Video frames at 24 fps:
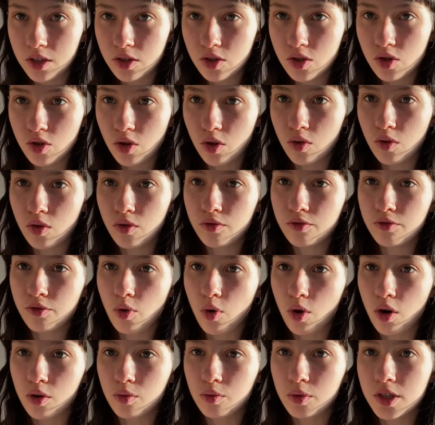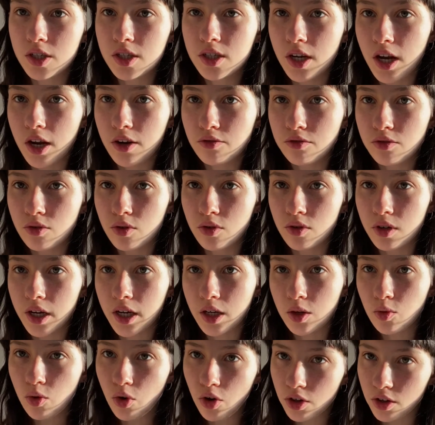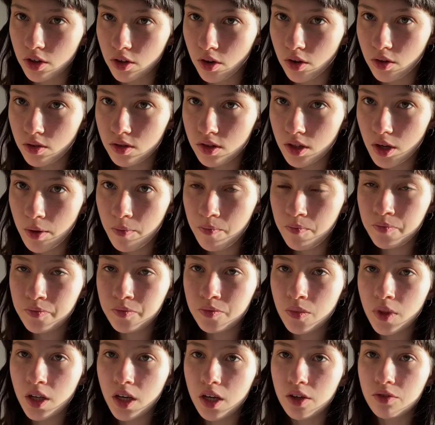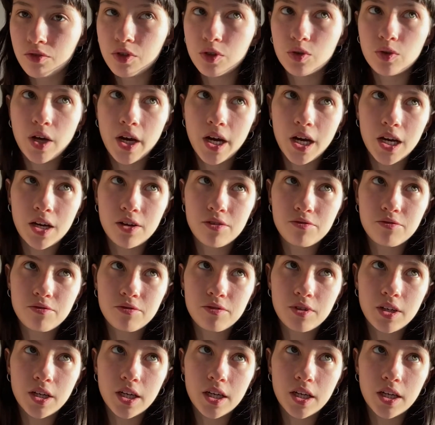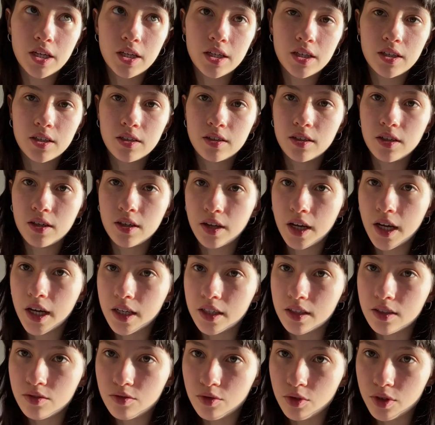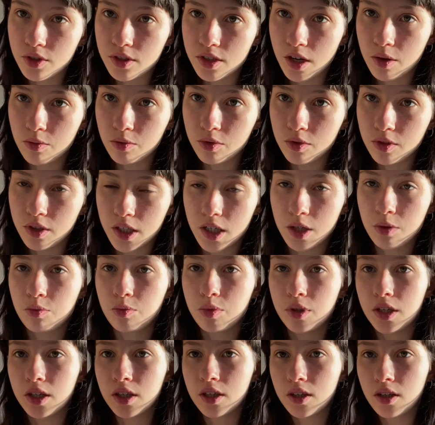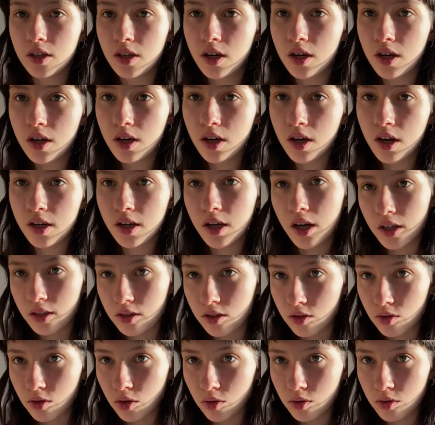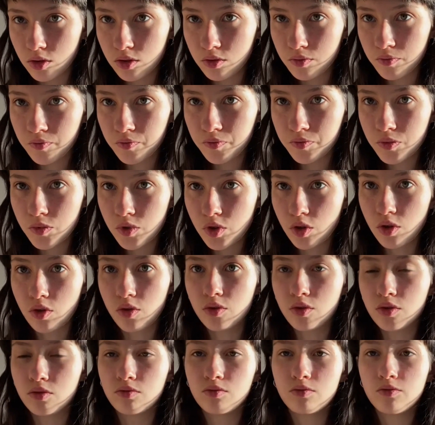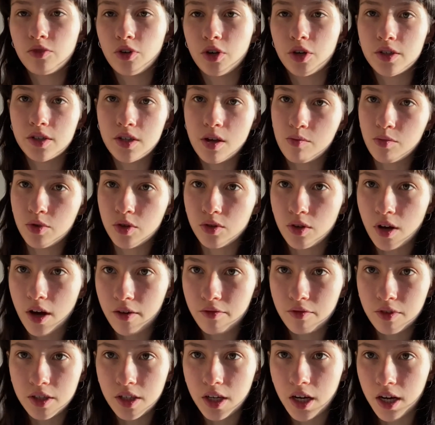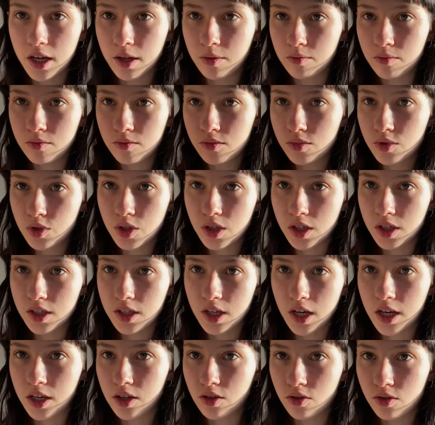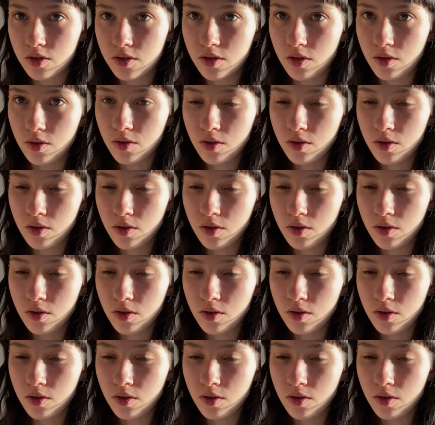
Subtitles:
So 4 would stand for a quarter note. If you'd have an 8, for example, that'd be an 8th note. So you, for example, you'd have the time 6/8 or so.